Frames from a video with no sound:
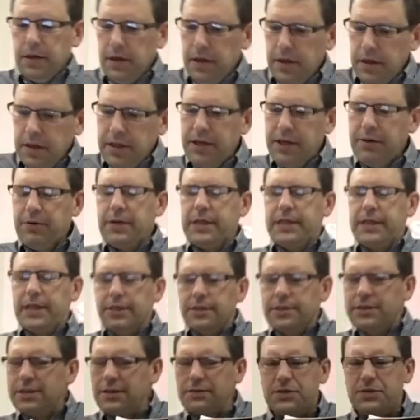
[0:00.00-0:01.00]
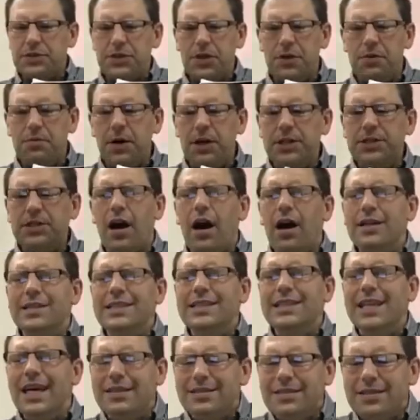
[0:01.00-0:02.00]
They were guilty of so much
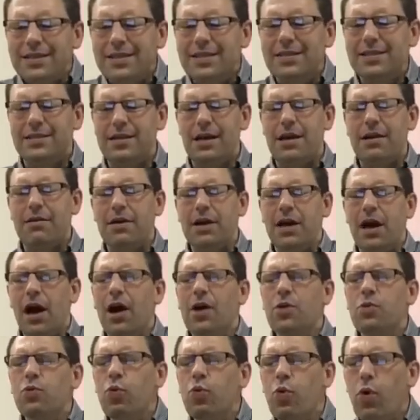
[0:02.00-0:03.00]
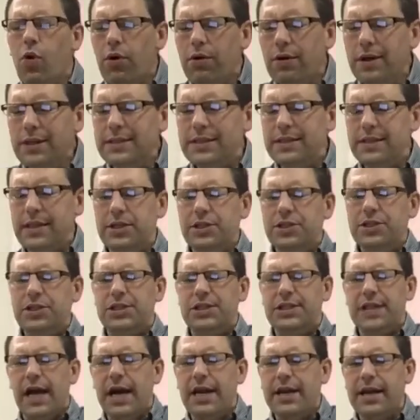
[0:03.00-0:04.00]
unnecessary, unwarranted
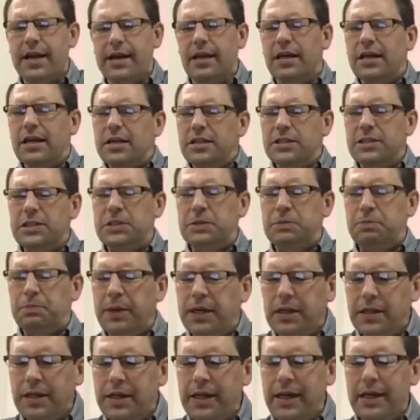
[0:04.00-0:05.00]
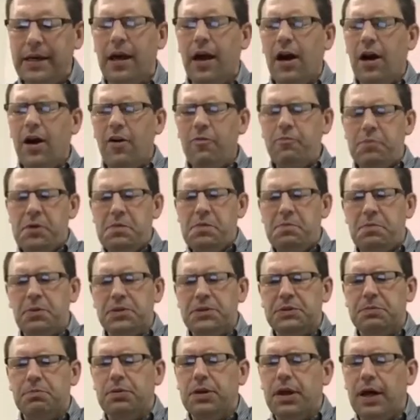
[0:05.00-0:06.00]
shedding, spilling of
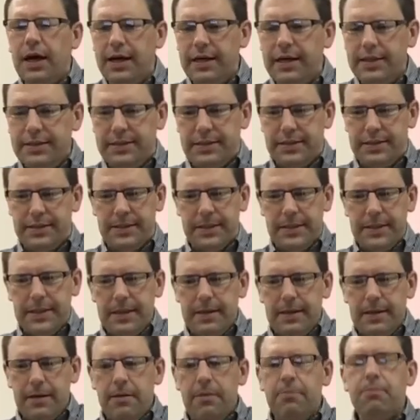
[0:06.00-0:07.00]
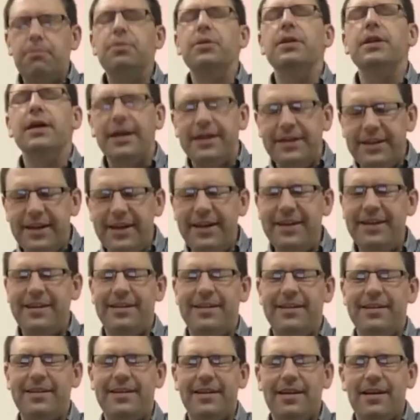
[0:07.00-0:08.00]
people's bloods, blood.
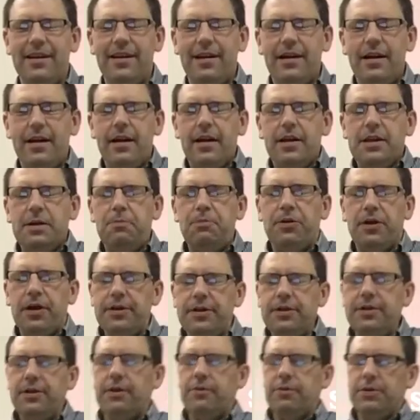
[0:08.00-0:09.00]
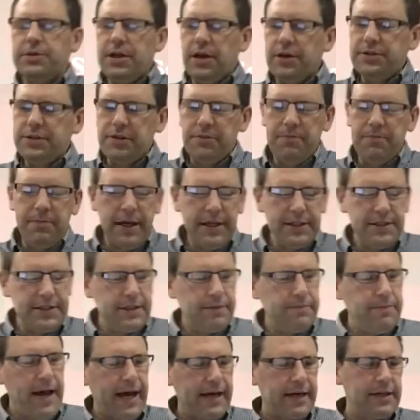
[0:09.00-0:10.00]
The plundering was also
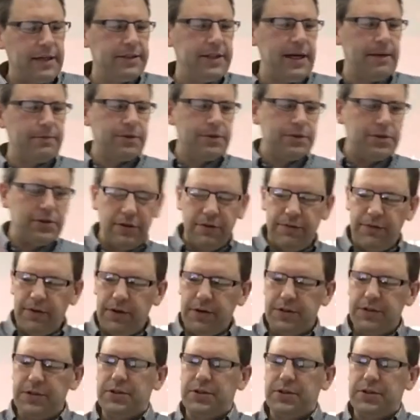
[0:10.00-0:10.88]
mentioned back in chapter 2, verse